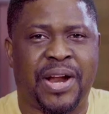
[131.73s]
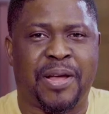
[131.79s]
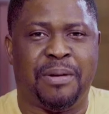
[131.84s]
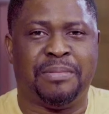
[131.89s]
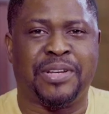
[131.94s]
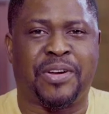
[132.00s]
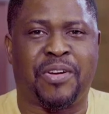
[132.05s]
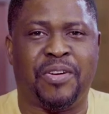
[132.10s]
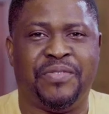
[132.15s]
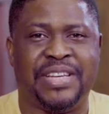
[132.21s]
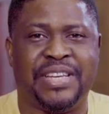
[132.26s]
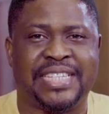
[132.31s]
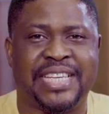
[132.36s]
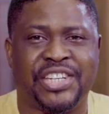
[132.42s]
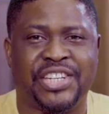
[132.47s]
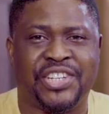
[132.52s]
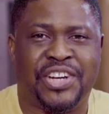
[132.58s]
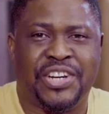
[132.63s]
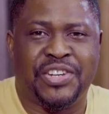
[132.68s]
Welcome to
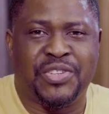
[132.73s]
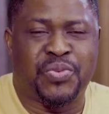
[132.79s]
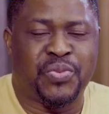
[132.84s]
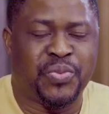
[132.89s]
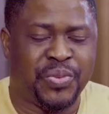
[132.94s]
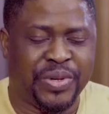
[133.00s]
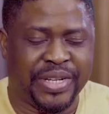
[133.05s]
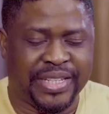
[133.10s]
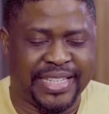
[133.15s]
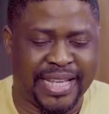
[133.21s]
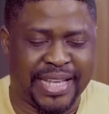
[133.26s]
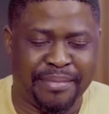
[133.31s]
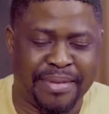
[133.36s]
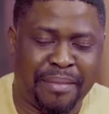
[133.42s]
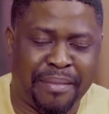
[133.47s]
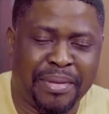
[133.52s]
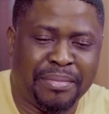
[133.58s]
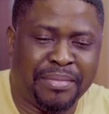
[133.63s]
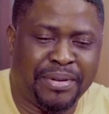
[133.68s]
Conversations with
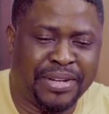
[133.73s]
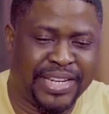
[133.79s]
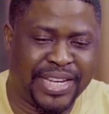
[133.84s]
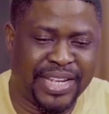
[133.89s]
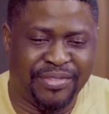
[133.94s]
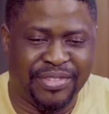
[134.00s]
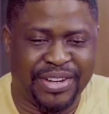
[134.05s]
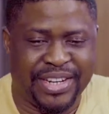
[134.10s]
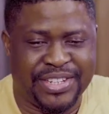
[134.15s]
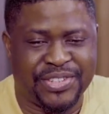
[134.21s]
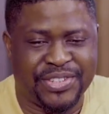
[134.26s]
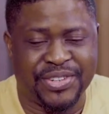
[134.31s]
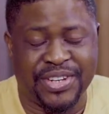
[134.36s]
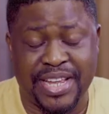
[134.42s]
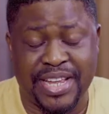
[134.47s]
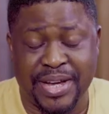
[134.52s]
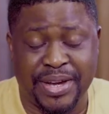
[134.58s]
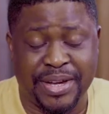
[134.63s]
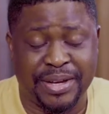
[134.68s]
Yemi and Bimbo Davids.
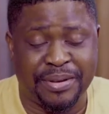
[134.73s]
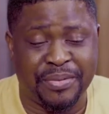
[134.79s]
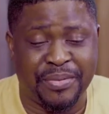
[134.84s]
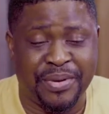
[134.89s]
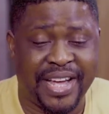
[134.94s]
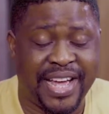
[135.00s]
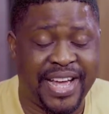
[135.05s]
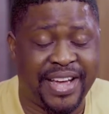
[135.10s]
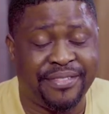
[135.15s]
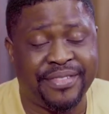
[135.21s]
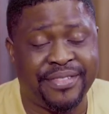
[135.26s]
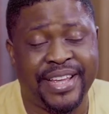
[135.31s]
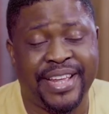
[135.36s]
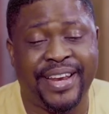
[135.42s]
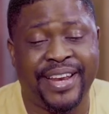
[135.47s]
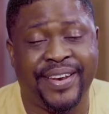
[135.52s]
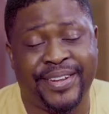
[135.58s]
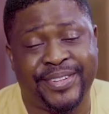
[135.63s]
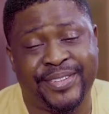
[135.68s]
Today we have
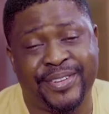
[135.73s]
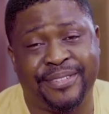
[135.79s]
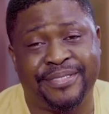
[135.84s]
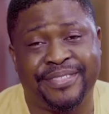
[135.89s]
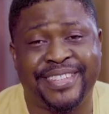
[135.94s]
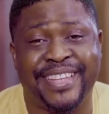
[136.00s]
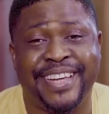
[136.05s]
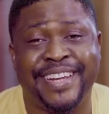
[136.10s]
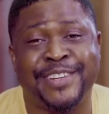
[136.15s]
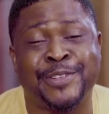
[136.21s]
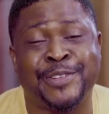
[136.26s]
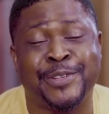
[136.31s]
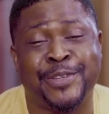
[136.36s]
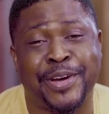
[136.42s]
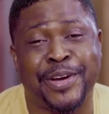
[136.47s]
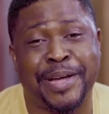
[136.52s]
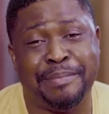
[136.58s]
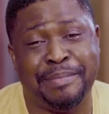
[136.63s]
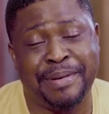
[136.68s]
a lot of things to
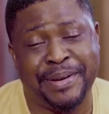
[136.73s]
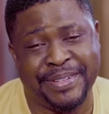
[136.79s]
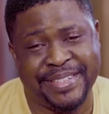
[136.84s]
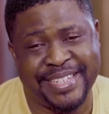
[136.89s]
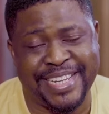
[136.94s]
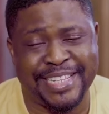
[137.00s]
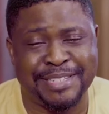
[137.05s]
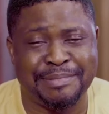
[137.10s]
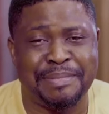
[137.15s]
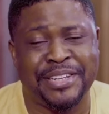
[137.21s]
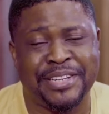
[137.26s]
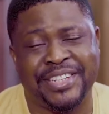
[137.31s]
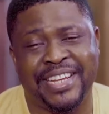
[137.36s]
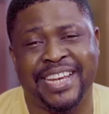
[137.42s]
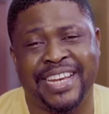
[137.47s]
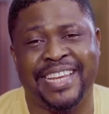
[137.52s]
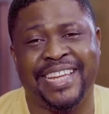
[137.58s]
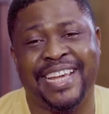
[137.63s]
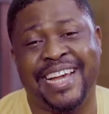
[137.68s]
talk about,
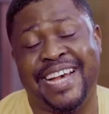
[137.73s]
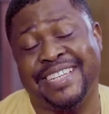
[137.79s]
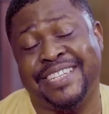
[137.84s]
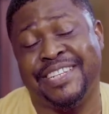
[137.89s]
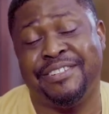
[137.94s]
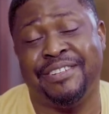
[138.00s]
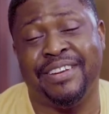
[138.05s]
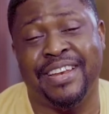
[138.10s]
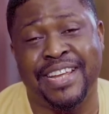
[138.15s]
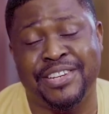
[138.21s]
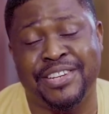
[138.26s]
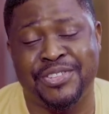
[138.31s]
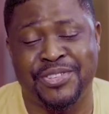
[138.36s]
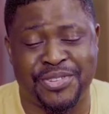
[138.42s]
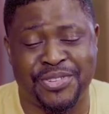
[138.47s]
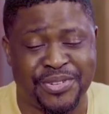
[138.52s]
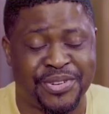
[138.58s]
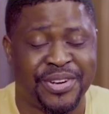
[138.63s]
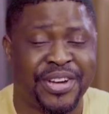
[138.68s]
especially as it
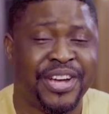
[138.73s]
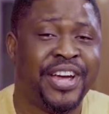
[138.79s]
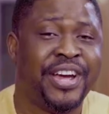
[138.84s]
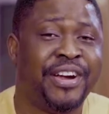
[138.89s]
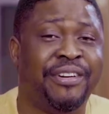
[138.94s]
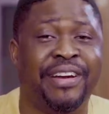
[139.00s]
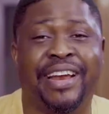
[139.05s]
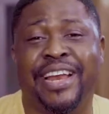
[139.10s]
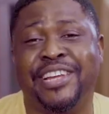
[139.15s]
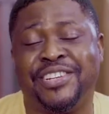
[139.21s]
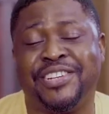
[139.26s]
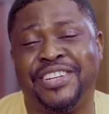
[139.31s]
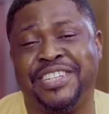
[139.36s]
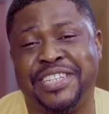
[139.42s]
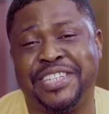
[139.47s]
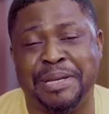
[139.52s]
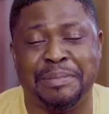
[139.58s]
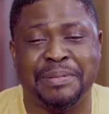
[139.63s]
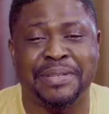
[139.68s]
relates to
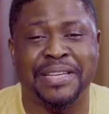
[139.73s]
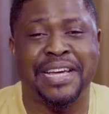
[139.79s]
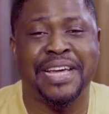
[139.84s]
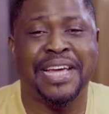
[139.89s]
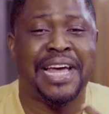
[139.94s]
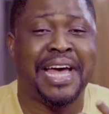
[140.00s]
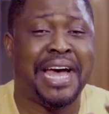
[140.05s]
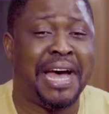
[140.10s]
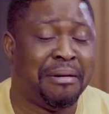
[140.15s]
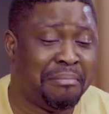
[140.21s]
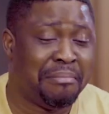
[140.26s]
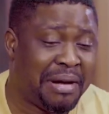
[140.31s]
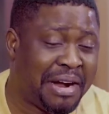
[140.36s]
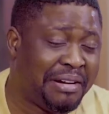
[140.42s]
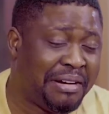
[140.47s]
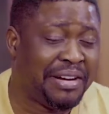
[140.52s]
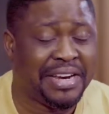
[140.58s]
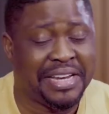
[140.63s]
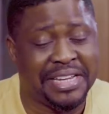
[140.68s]
relationships and
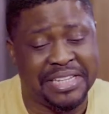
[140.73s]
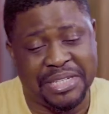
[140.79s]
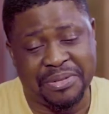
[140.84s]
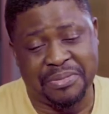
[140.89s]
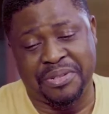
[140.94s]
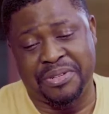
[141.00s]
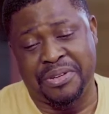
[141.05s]
marriage.